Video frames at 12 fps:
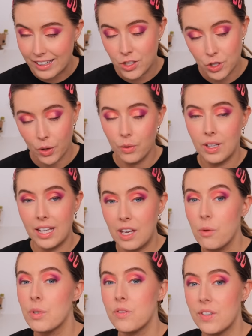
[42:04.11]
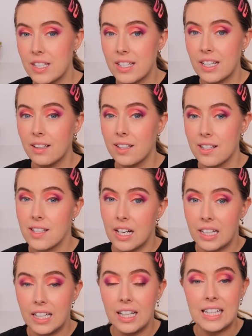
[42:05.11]
it showed that he was visiting this
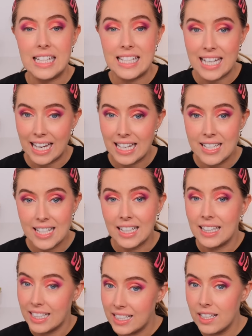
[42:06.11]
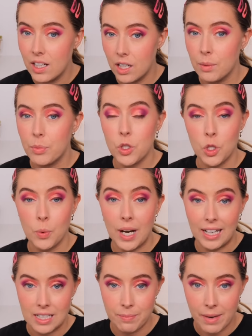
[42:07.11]
site in the days leading up to
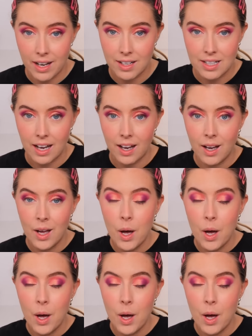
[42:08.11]
Annie's murder,